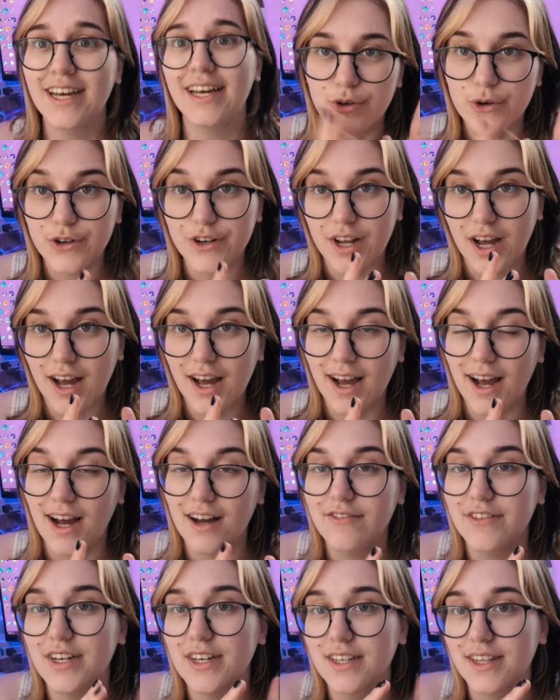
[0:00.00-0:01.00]
You are not
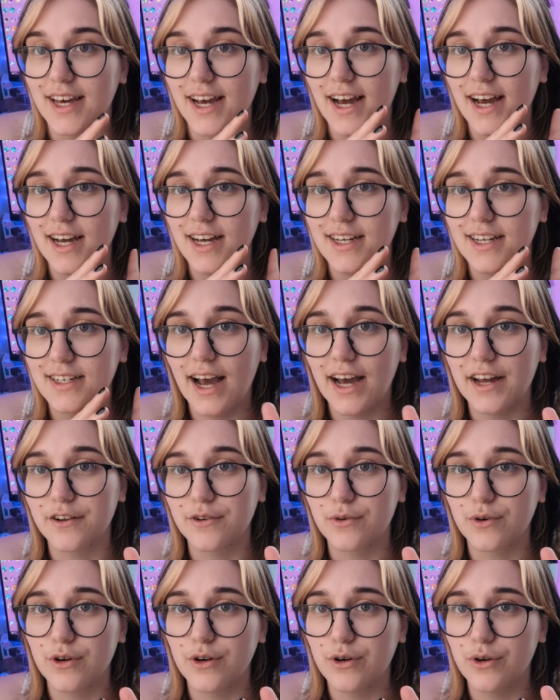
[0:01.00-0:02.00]
having that
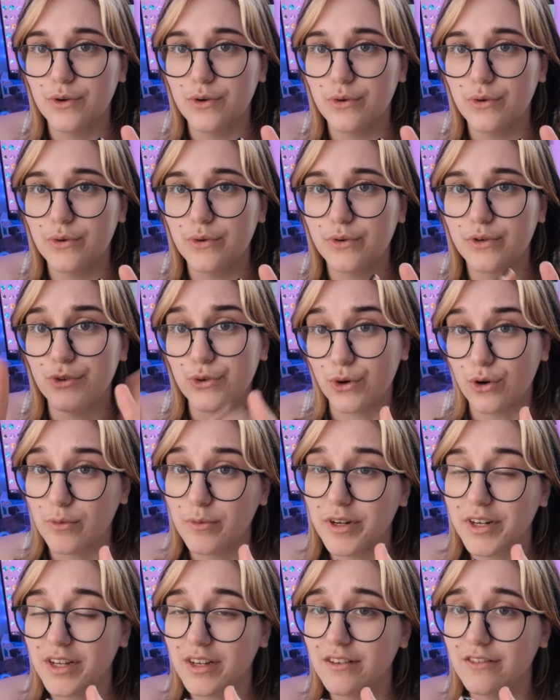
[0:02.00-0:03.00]

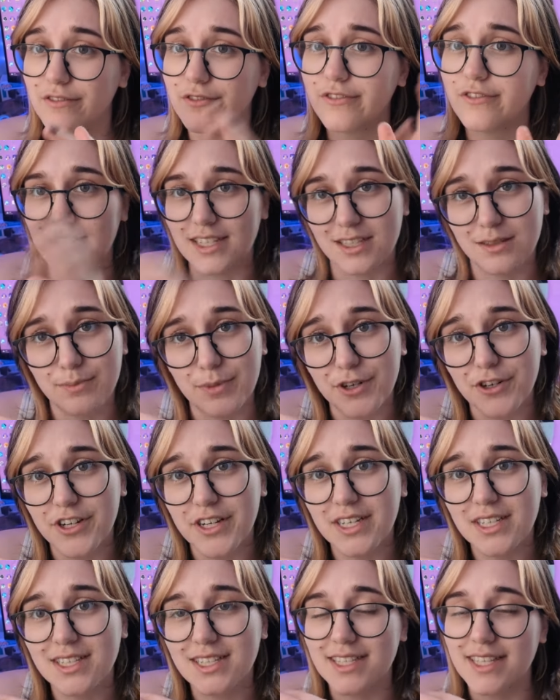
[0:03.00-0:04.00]
heteronormative
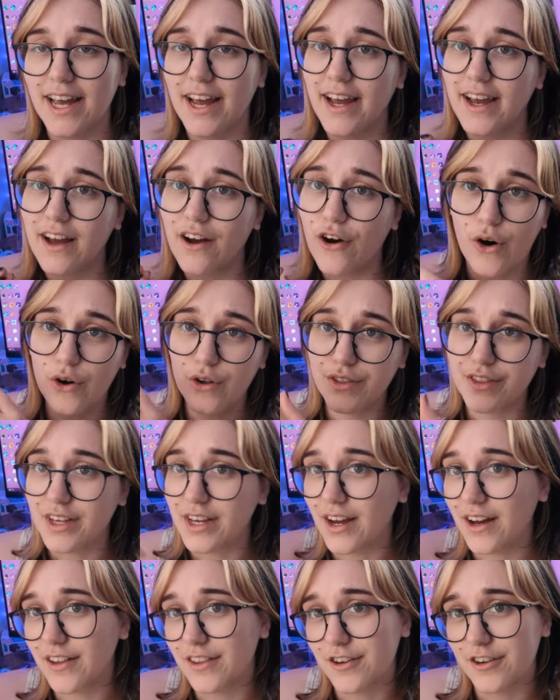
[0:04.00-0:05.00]
experience that all
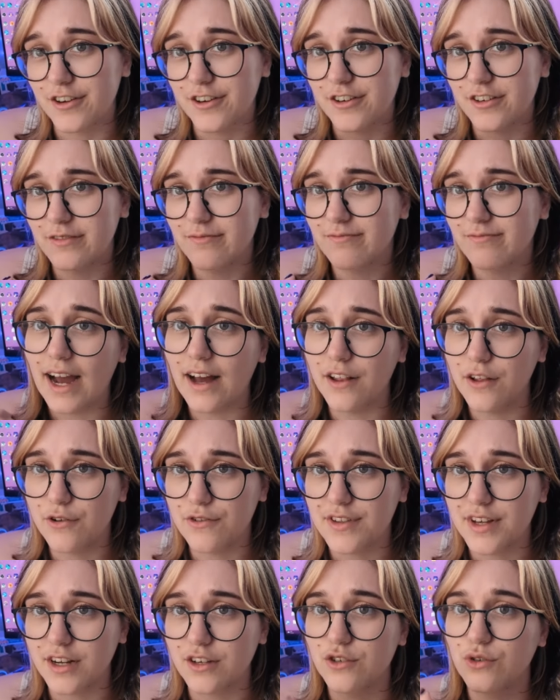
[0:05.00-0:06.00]
the other
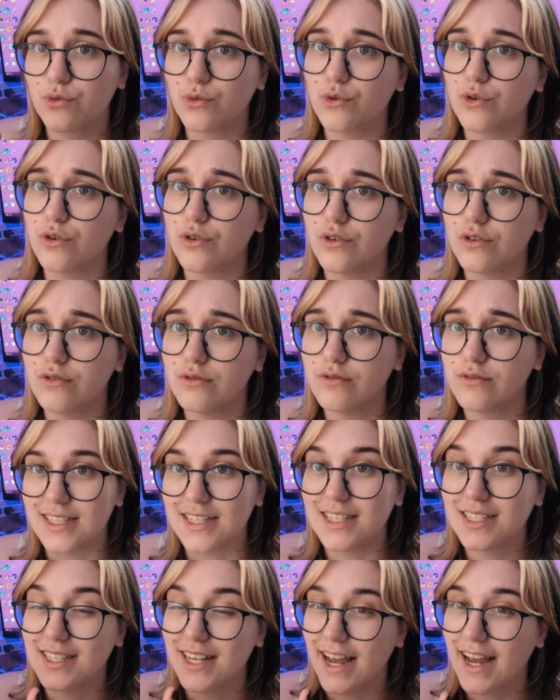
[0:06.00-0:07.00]
allosexual
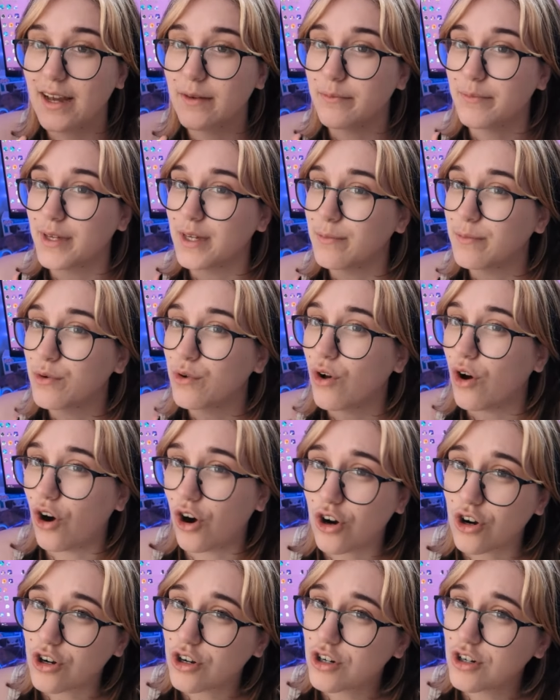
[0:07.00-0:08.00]
cishet people
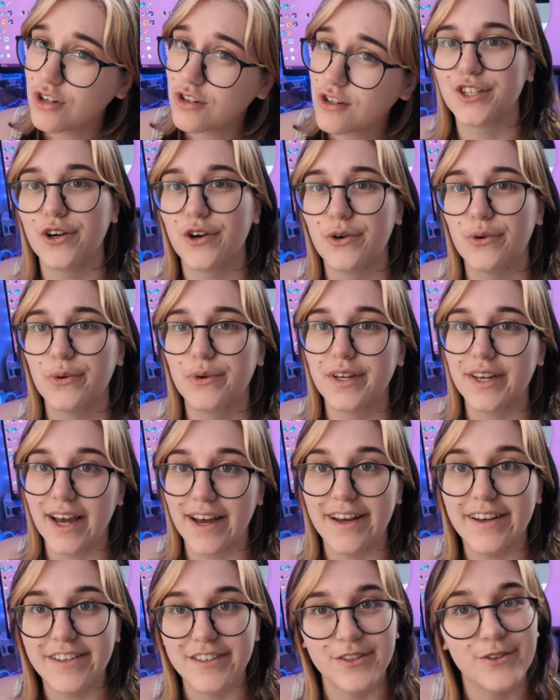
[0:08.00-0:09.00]
are. So
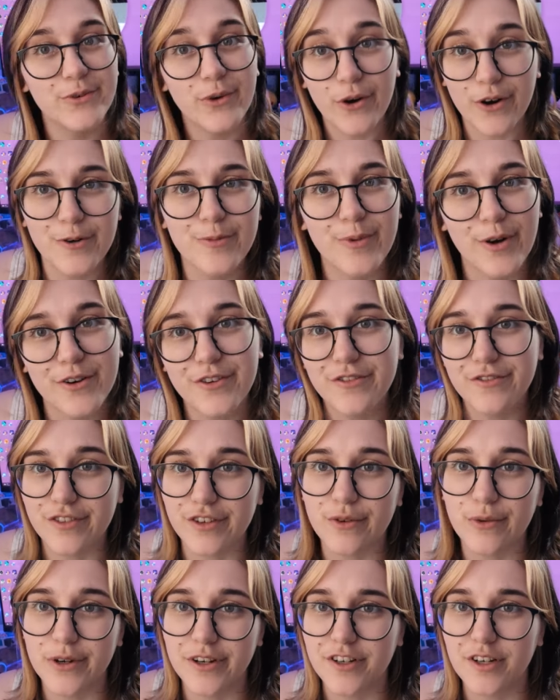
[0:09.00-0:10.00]
yeah, you are part of
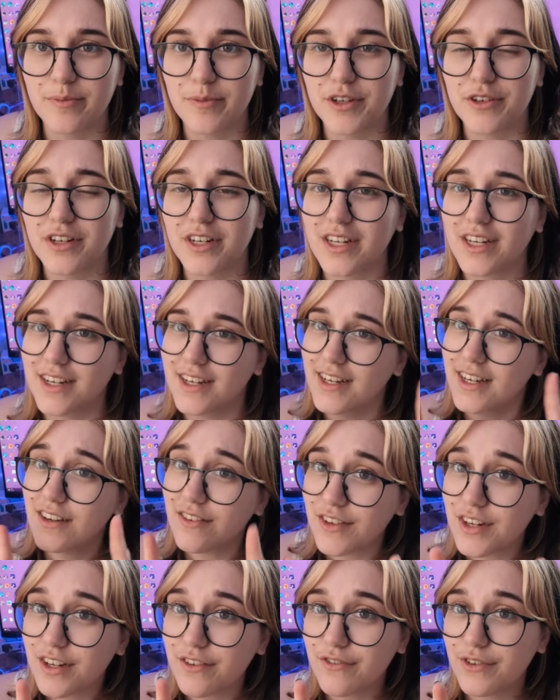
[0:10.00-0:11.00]
the queer community.
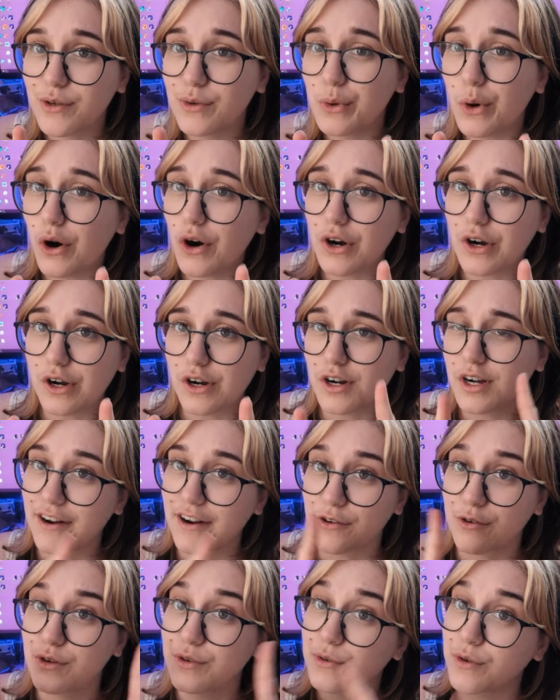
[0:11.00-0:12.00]
Even if you are
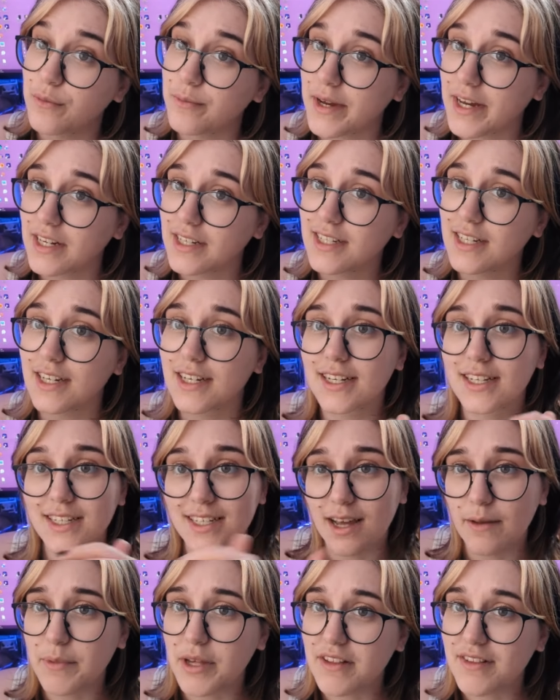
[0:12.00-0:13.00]
heteroromantic
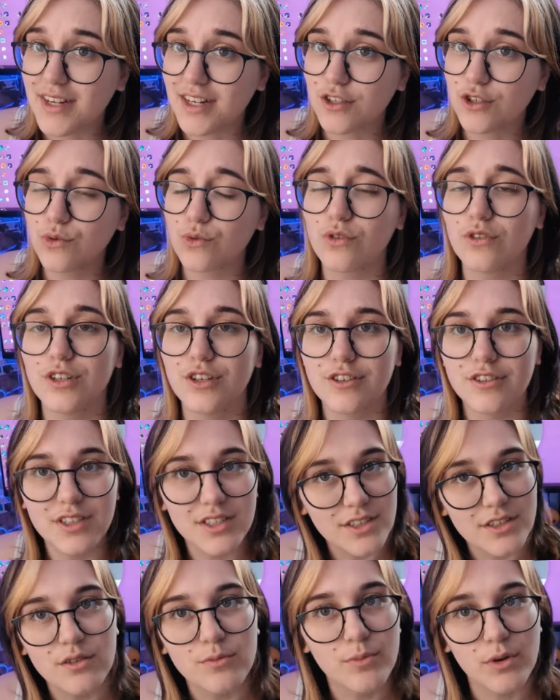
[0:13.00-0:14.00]
demisexual, you're
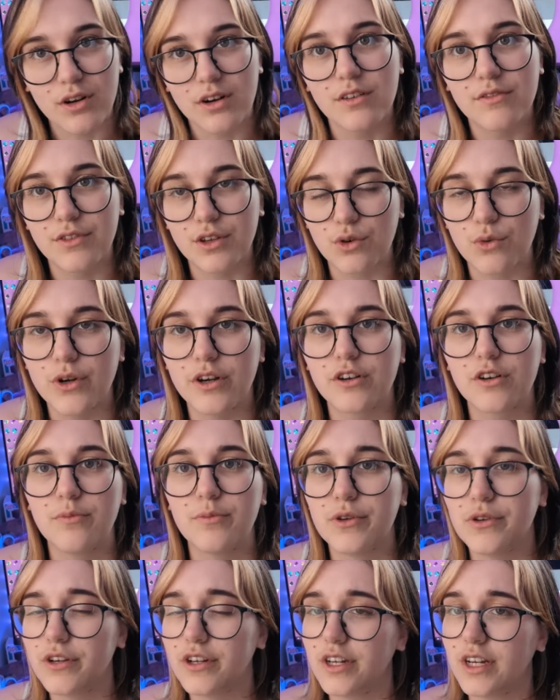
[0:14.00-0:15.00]
still part of the queer
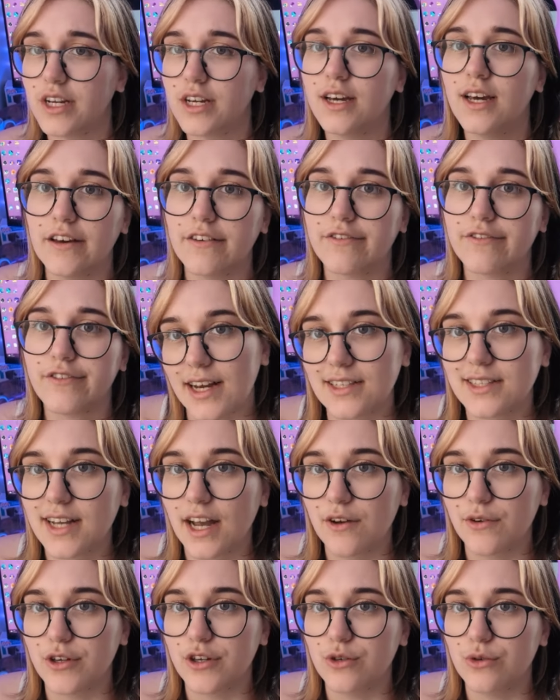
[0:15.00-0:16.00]
community if that's
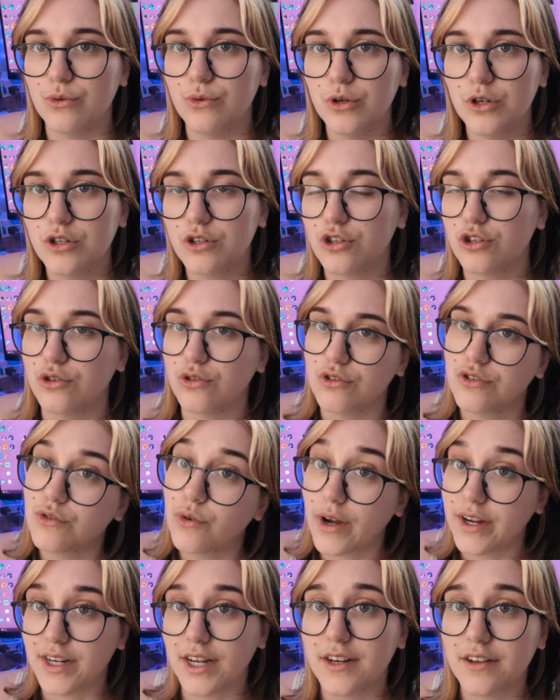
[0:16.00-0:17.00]
how you choose to
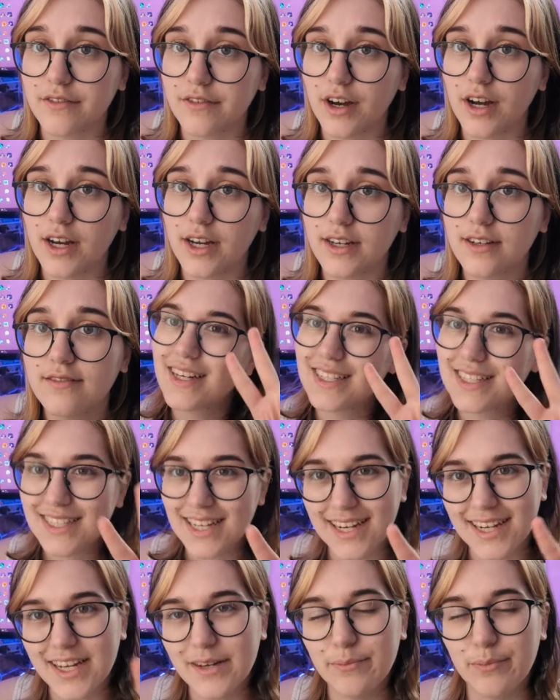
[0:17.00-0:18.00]
identify. The
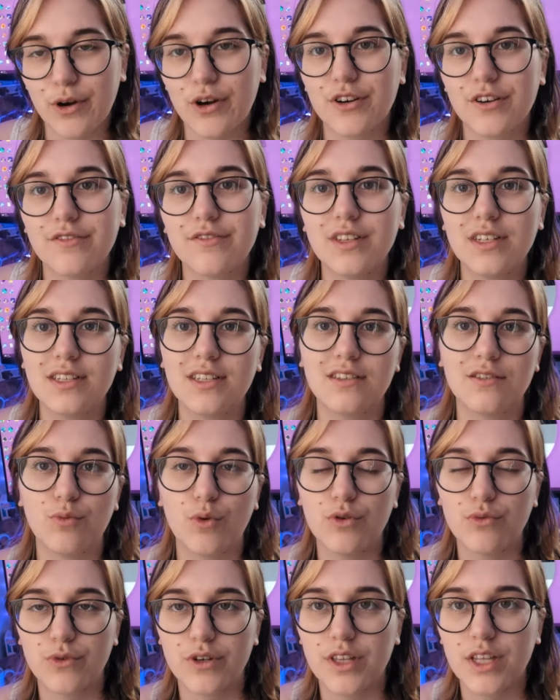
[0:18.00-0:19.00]
second part of this is
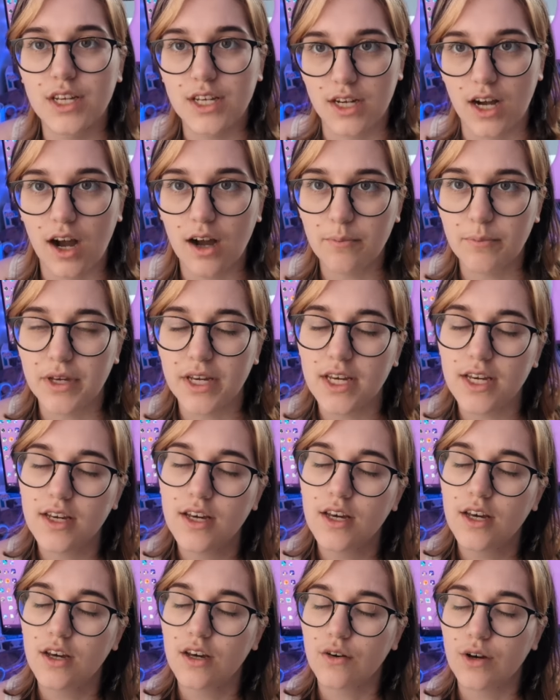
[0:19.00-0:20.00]
what really got me
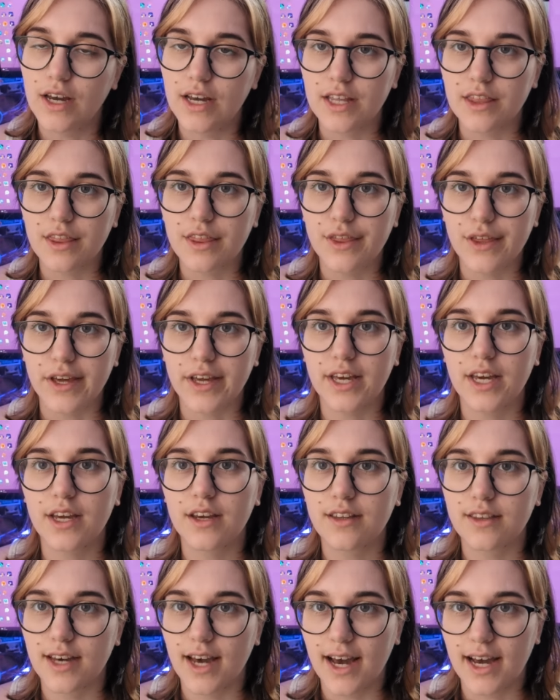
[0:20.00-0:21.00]
in
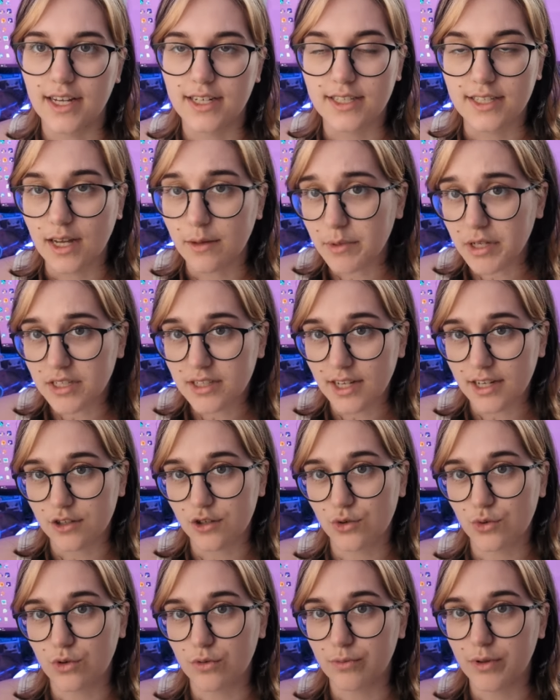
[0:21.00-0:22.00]
thinking that
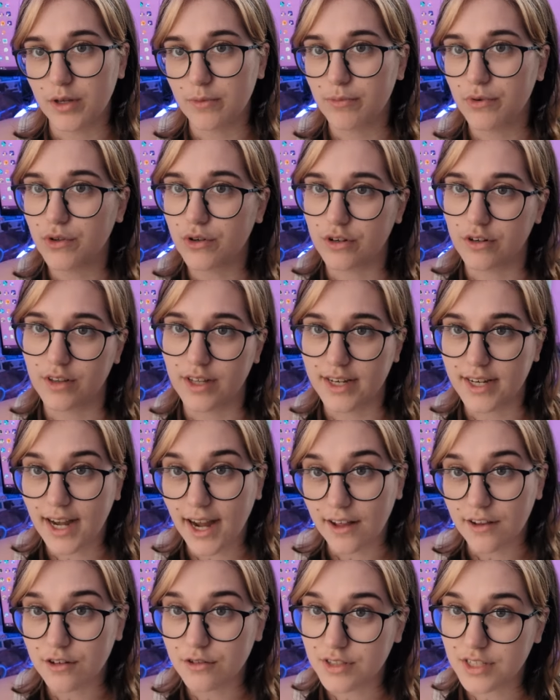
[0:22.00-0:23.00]
demisexual people are like
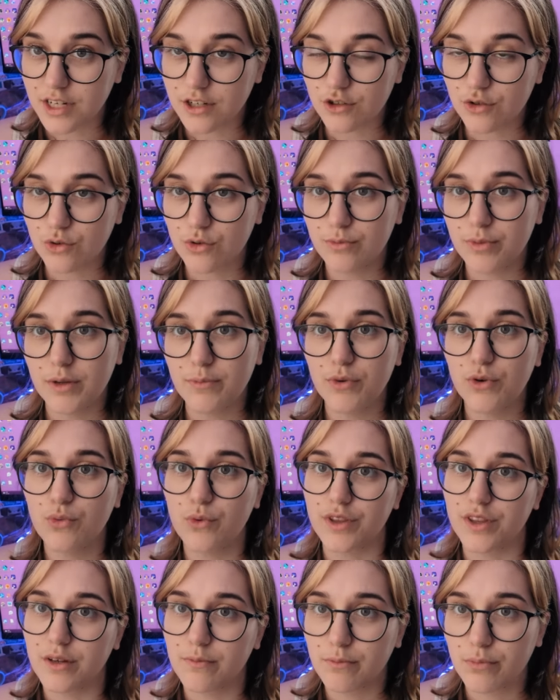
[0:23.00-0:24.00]
allosexual people
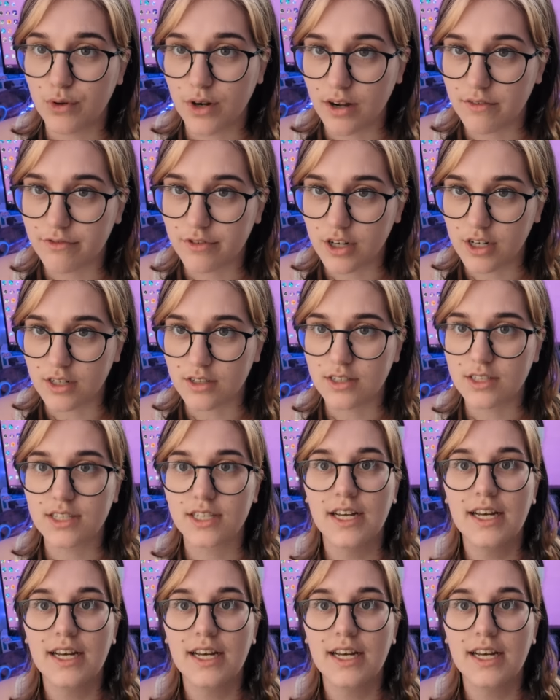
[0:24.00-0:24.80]
with a preference.